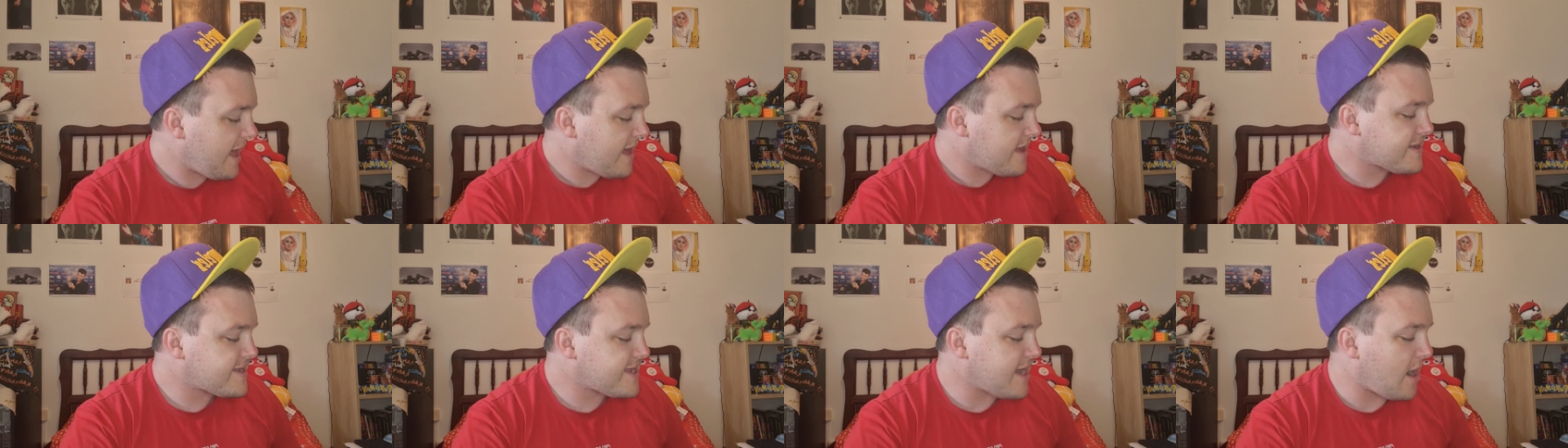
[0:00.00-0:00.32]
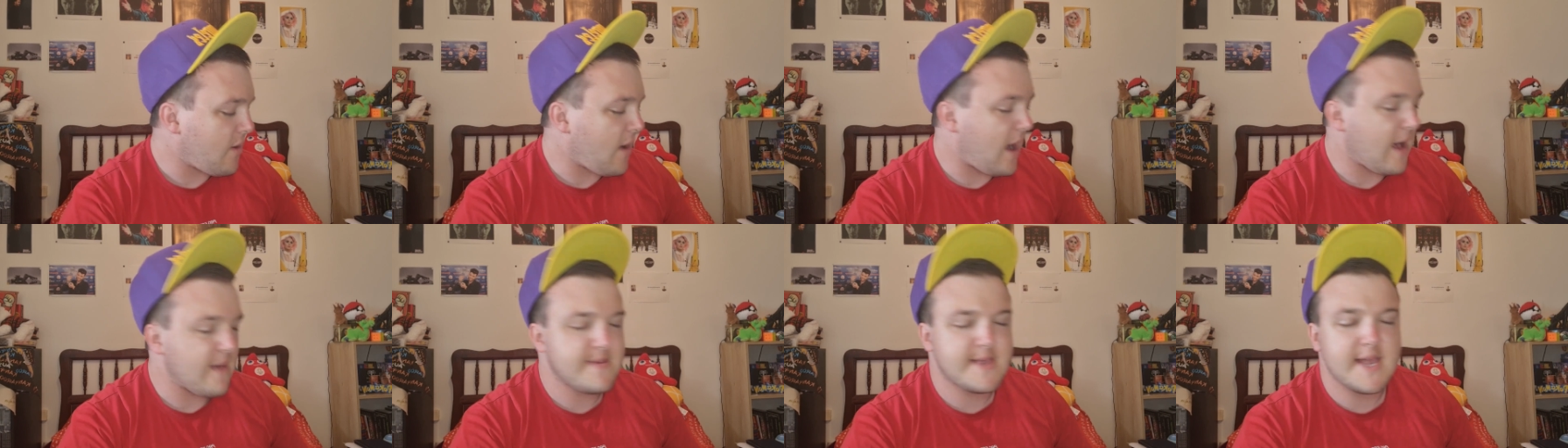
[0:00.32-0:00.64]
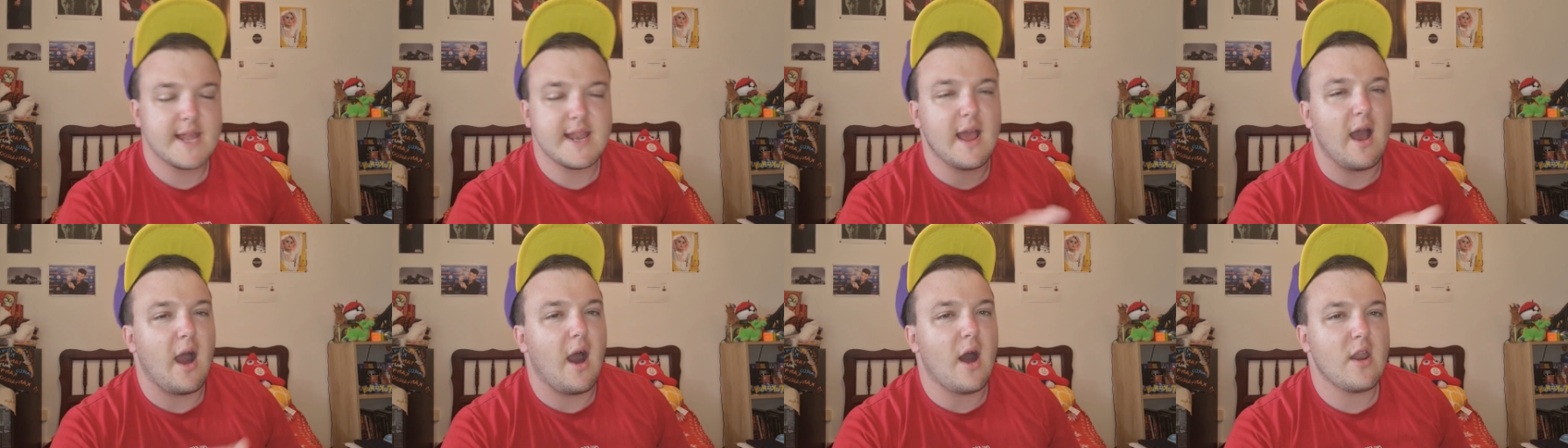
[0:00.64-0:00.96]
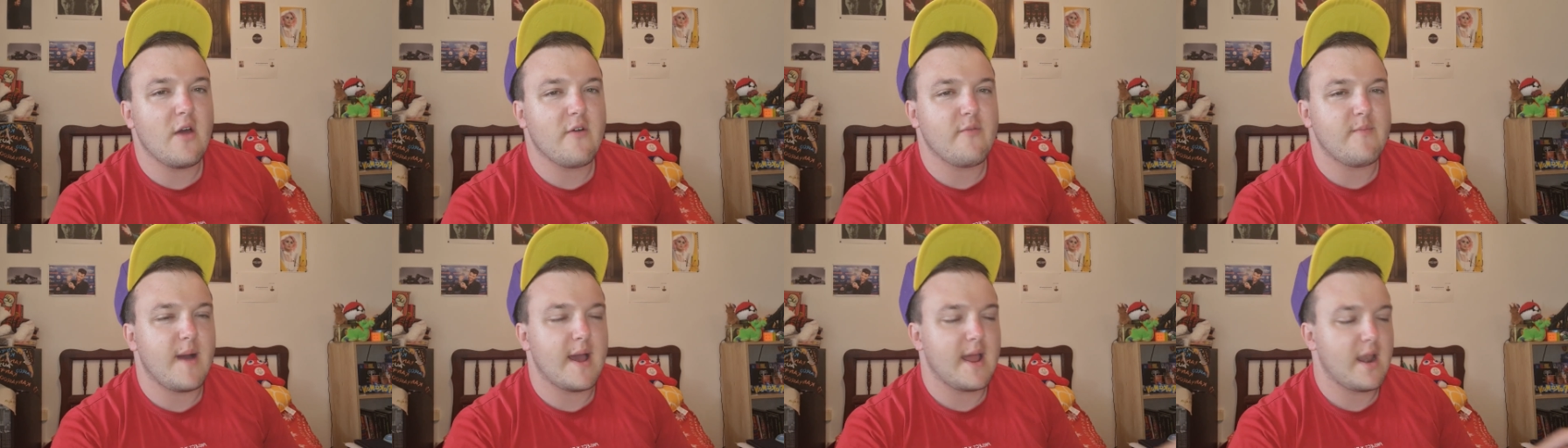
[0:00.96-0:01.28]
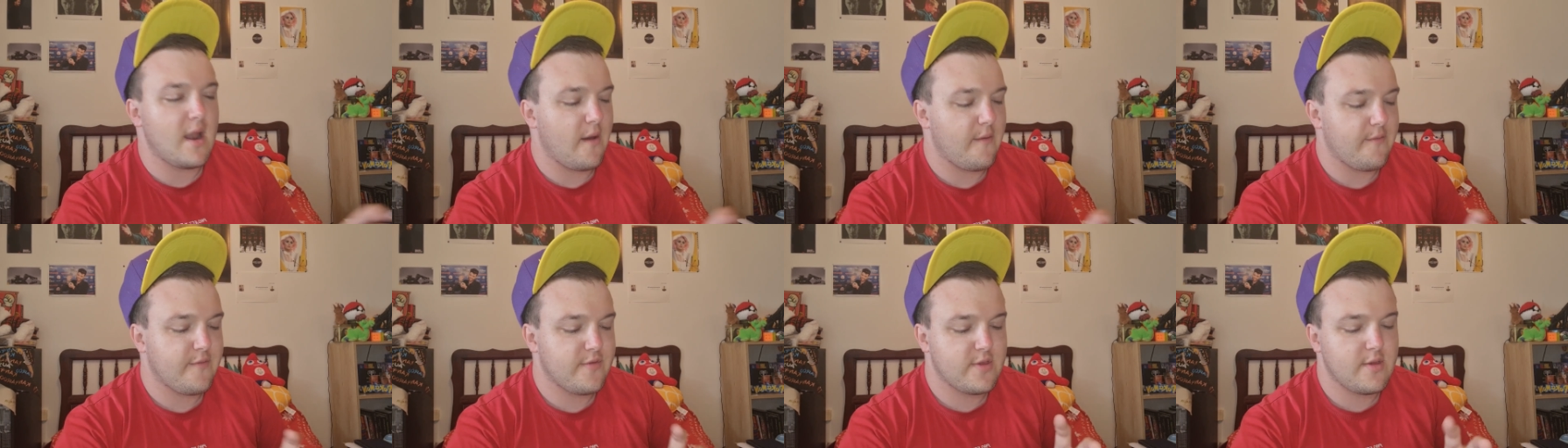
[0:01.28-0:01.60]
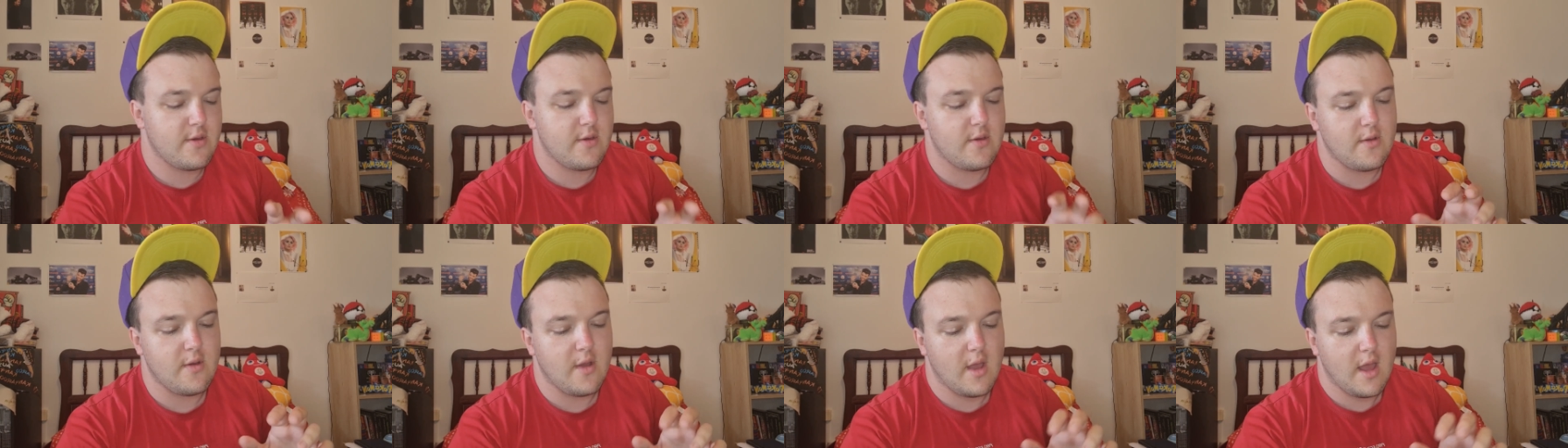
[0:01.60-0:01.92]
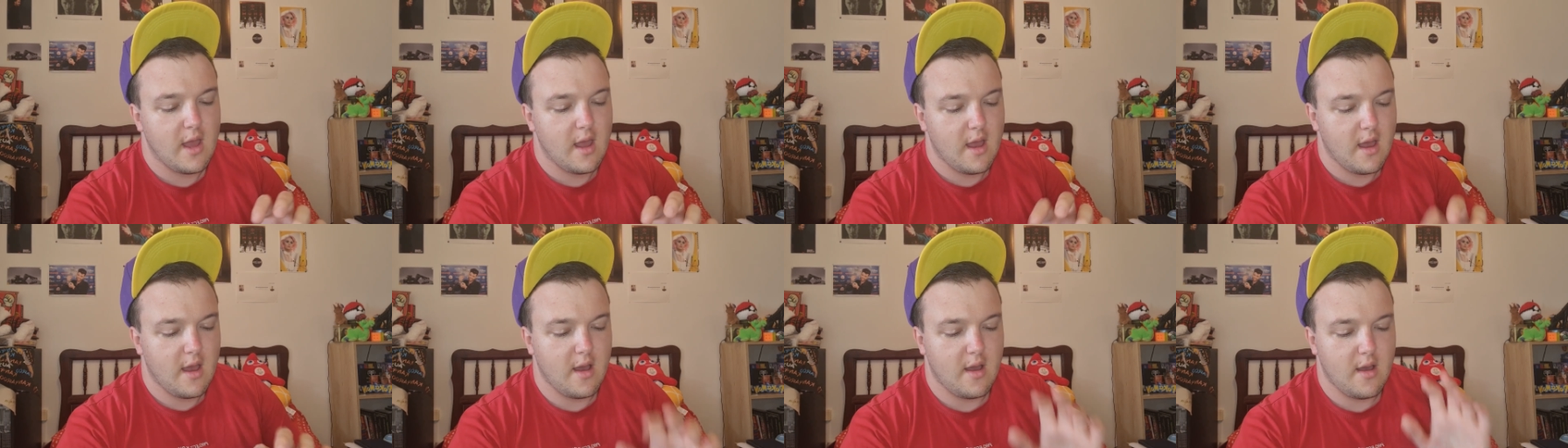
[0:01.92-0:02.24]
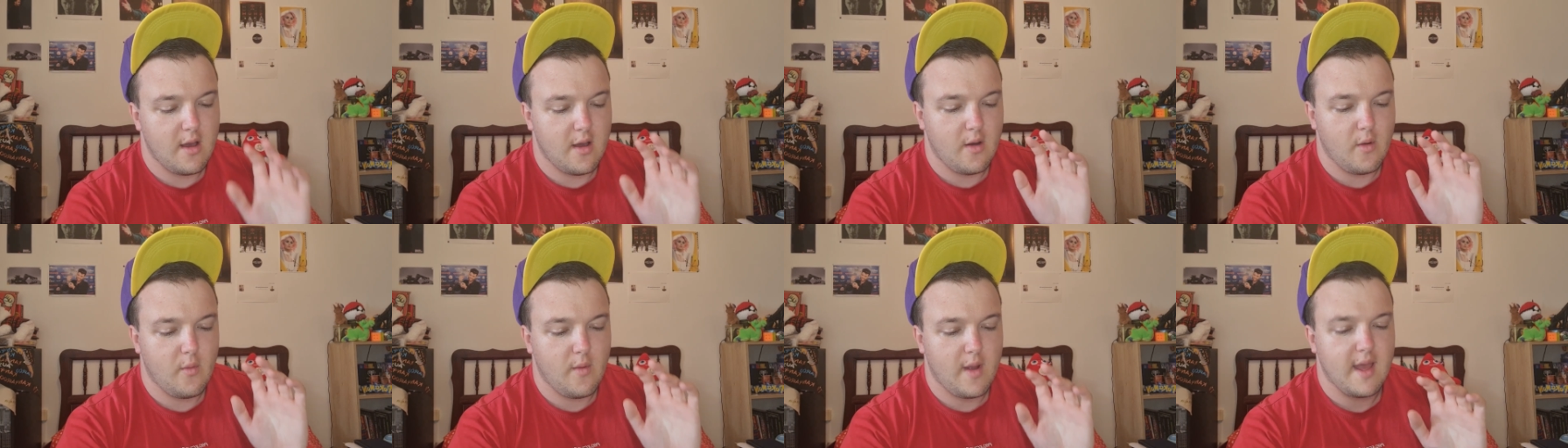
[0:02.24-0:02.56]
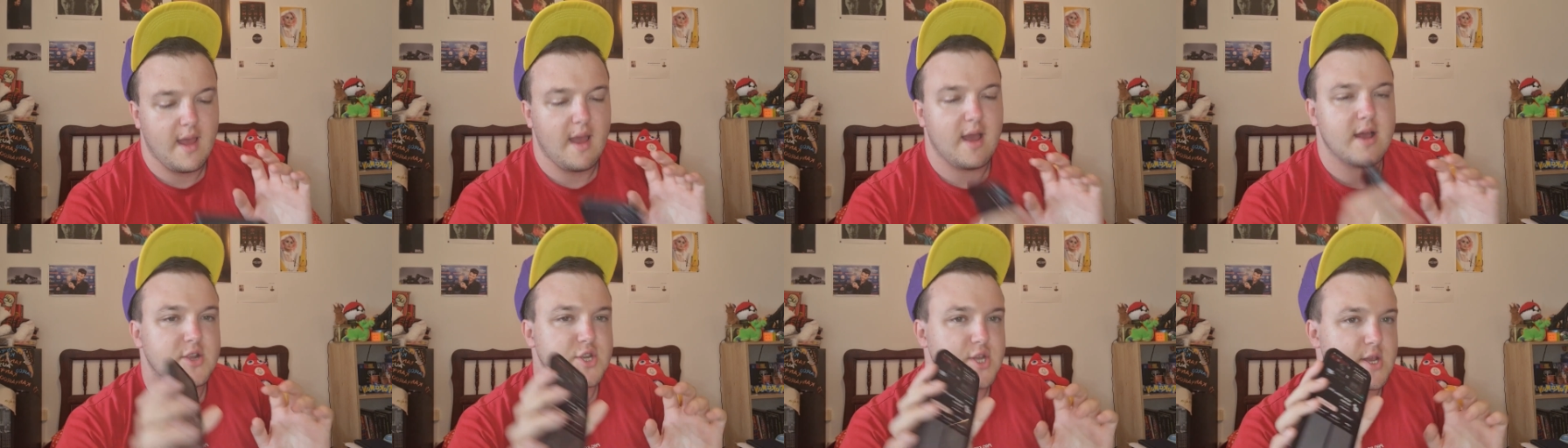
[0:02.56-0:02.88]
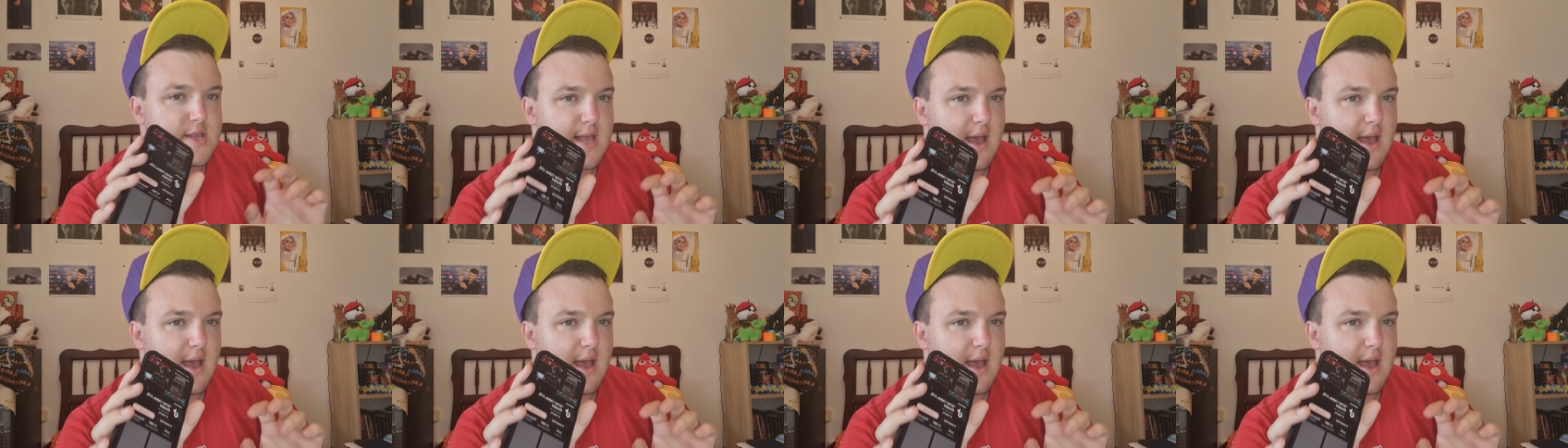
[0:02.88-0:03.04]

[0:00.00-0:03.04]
So I'm sending all of my love to, I'm